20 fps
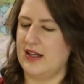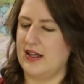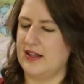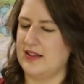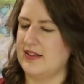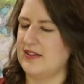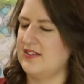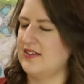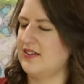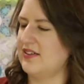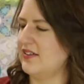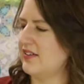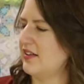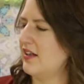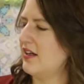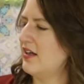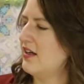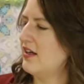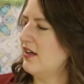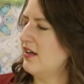This is
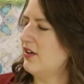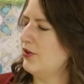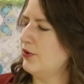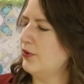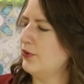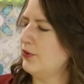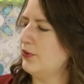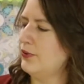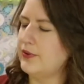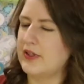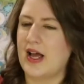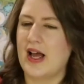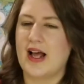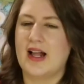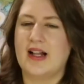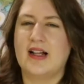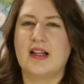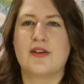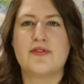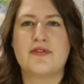un
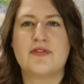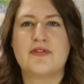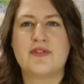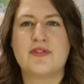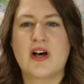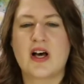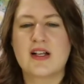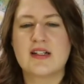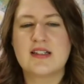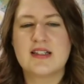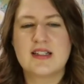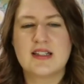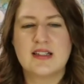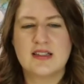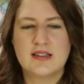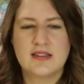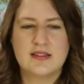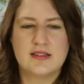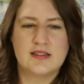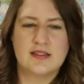elefant,
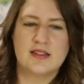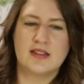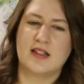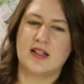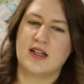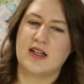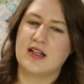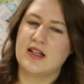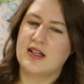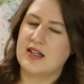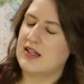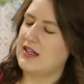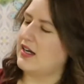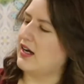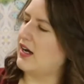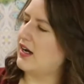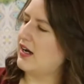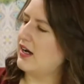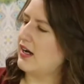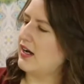
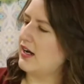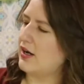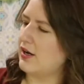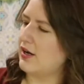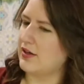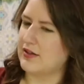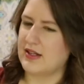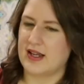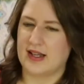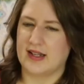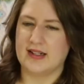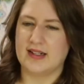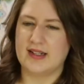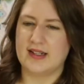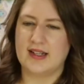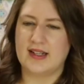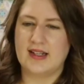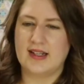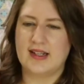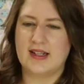and
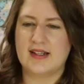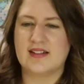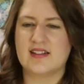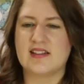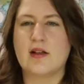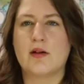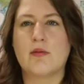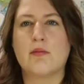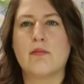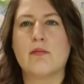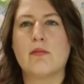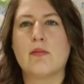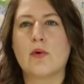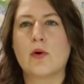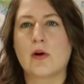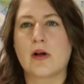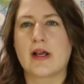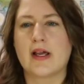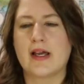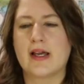he is
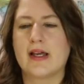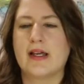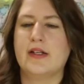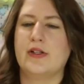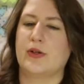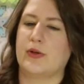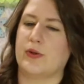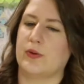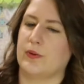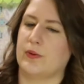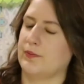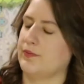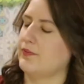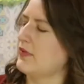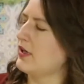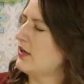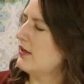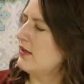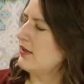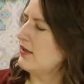morado.
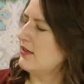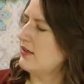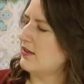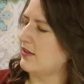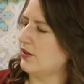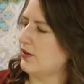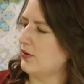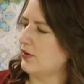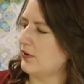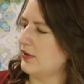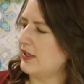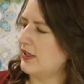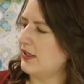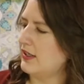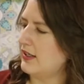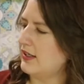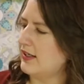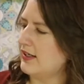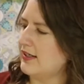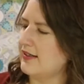So
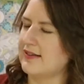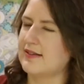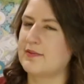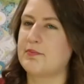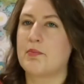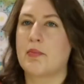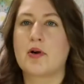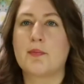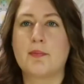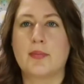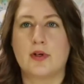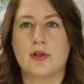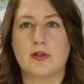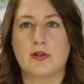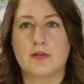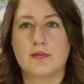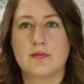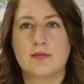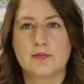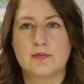he is purple.
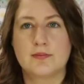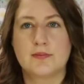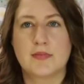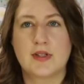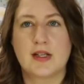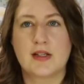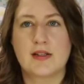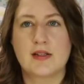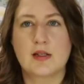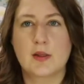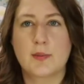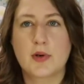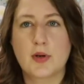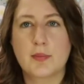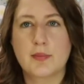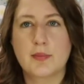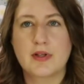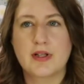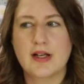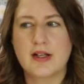He's a
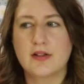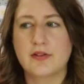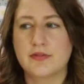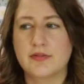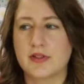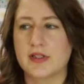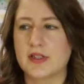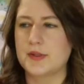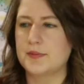purple elephant.